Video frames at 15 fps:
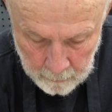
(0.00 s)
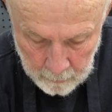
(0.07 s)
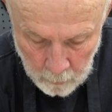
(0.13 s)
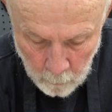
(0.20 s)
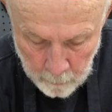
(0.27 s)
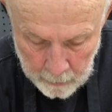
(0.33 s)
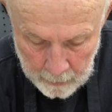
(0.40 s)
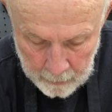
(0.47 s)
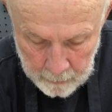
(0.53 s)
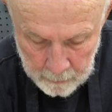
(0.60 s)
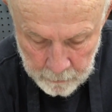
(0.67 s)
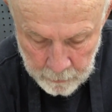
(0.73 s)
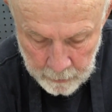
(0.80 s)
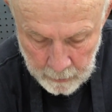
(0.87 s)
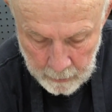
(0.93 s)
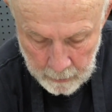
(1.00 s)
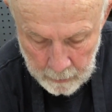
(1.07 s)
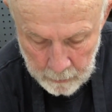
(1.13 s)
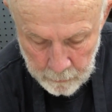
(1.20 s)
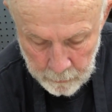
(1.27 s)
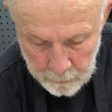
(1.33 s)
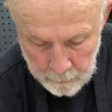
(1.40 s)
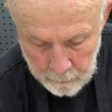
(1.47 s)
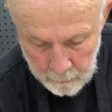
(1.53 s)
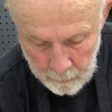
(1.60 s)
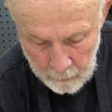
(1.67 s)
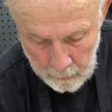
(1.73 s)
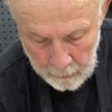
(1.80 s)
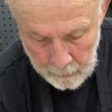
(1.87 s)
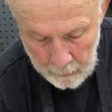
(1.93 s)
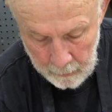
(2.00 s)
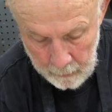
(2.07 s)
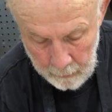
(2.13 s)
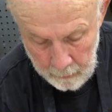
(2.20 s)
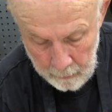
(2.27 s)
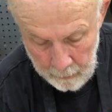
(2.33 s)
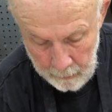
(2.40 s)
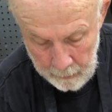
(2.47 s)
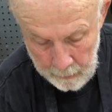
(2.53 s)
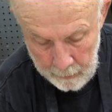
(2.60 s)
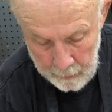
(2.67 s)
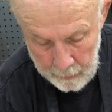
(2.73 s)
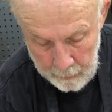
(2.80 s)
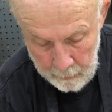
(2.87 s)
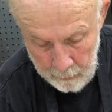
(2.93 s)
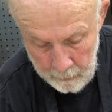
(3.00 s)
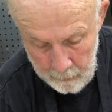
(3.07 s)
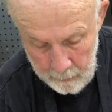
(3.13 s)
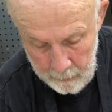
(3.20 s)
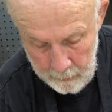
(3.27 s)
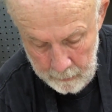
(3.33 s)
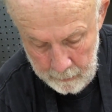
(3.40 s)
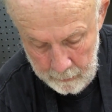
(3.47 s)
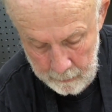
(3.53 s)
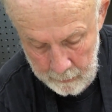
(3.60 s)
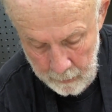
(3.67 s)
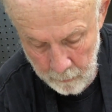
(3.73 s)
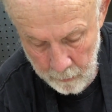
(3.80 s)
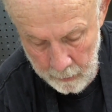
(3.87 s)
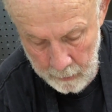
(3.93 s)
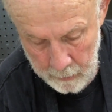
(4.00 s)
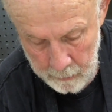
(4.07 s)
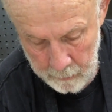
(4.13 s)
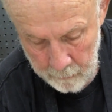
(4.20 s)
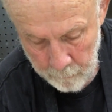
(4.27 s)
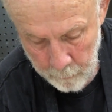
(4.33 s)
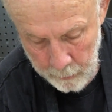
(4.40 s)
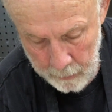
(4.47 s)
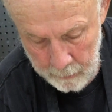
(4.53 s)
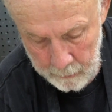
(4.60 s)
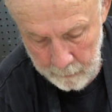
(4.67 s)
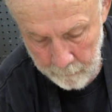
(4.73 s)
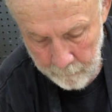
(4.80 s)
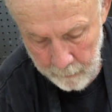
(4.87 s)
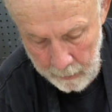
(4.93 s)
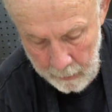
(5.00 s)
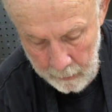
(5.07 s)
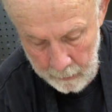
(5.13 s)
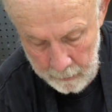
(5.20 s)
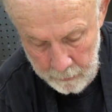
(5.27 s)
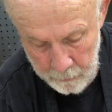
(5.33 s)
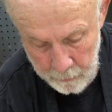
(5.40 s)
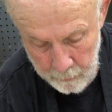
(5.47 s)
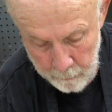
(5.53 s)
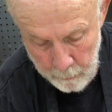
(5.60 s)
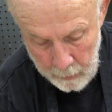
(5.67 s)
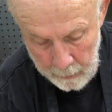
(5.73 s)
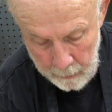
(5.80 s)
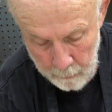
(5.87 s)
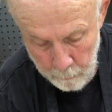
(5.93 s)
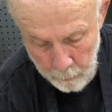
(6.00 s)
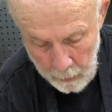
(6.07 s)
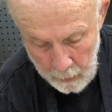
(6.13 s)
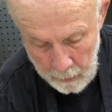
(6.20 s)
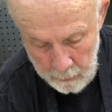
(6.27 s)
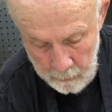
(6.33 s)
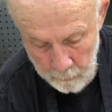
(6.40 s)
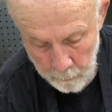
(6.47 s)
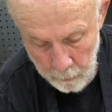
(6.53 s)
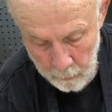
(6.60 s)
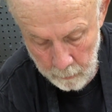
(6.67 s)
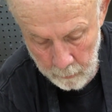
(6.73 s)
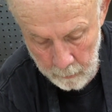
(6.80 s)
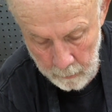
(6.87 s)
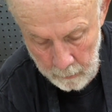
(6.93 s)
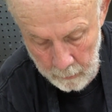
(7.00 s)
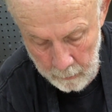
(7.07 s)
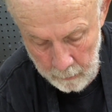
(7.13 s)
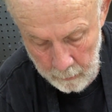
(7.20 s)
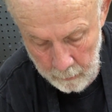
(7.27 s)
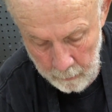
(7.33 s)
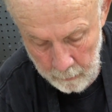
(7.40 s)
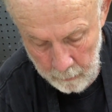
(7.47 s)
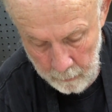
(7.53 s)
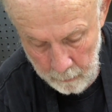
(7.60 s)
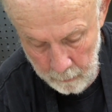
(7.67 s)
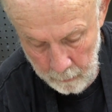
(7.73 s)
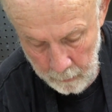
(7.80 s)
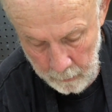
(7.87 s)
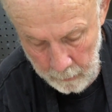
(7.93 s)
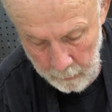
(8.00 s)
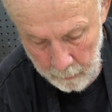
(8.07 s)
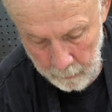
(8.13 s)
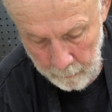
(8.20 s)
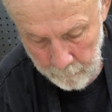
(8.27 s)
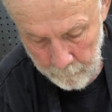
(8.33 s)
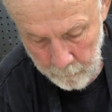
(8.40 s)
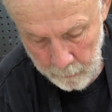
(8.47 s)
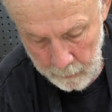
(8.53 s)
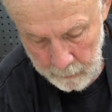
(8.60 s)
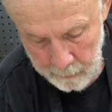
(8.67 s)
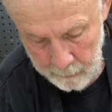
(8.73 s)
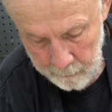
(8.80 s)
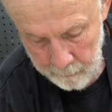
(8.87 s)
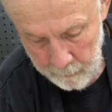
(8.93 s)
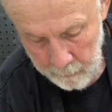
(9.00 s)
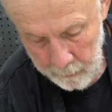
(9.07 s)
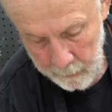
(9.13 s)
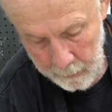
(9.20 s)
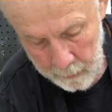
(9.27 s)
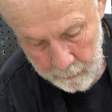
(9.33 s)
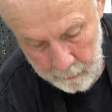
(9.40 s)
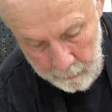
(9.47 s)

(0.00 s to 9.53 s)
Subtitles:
go back and change. And this series of peaks and valleys should make it possible for this lid